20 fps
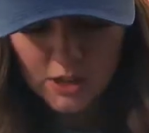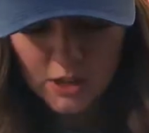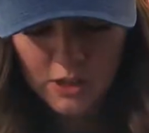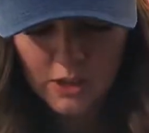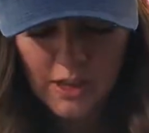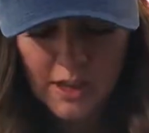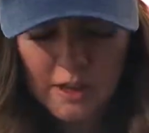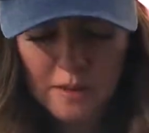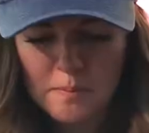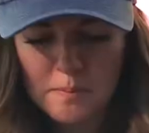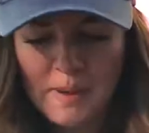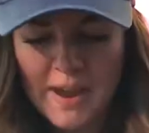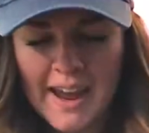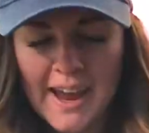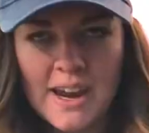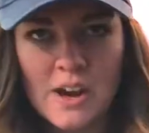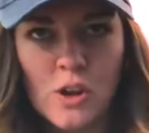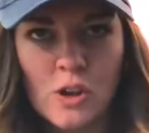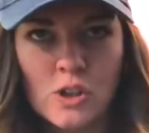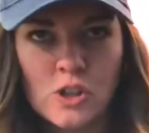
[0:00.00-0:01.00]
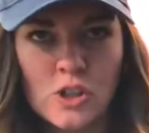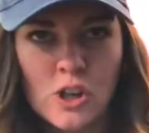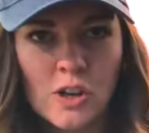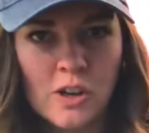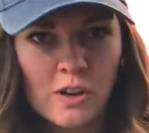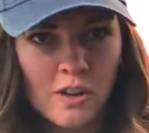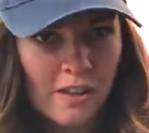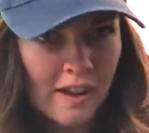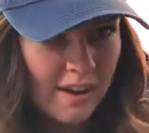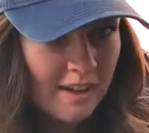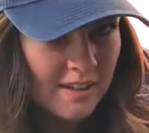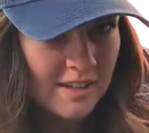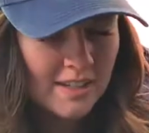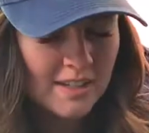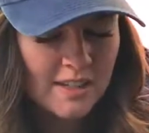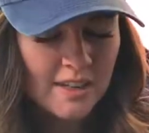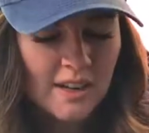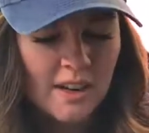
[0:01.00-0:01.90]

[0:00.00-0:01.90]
looking pain au chocolat,